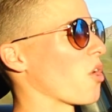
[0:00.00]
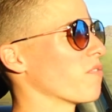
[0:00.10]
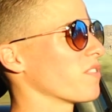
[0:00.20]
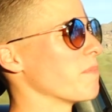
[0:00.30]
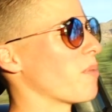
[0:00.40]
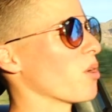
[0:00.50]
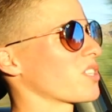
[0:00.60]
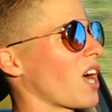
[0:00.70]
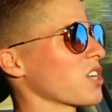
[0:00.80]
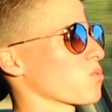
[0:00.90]
Hopefully,
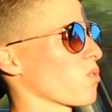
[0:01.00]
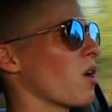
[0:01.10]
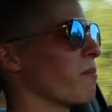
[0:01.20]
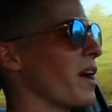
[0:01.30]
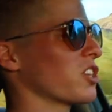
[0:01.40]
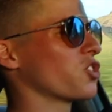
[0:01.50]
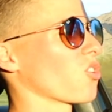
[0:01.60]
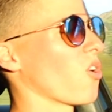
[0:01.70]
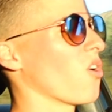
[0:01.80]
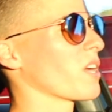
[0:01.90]
Bottas will come back
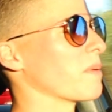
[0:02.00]
strong,